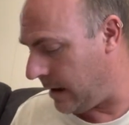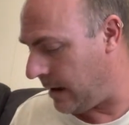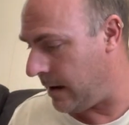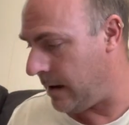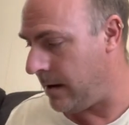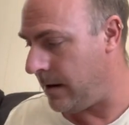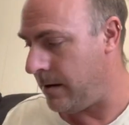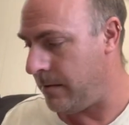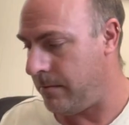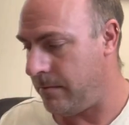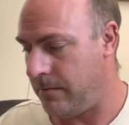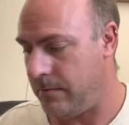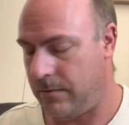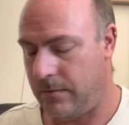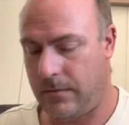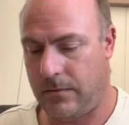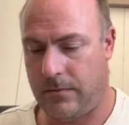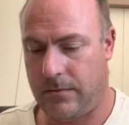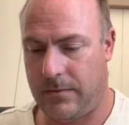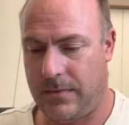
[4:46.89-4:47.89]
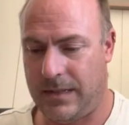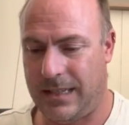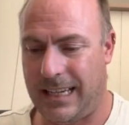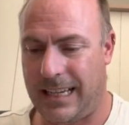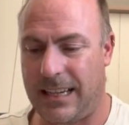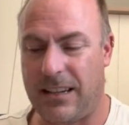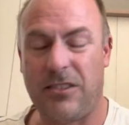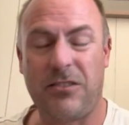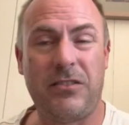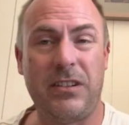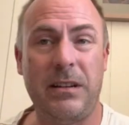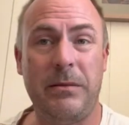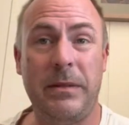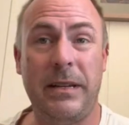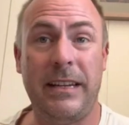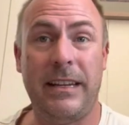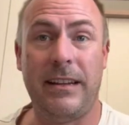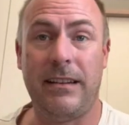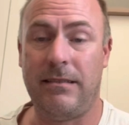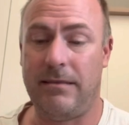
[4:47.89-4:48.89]
Um, it's like a
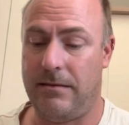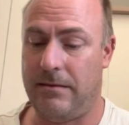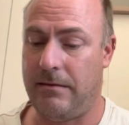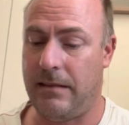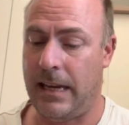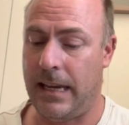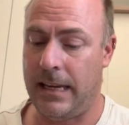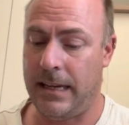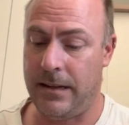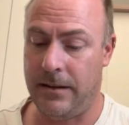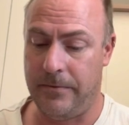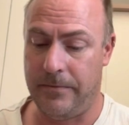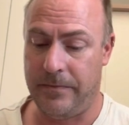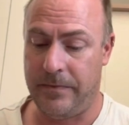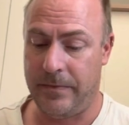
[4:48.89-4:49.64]
creamy Aida.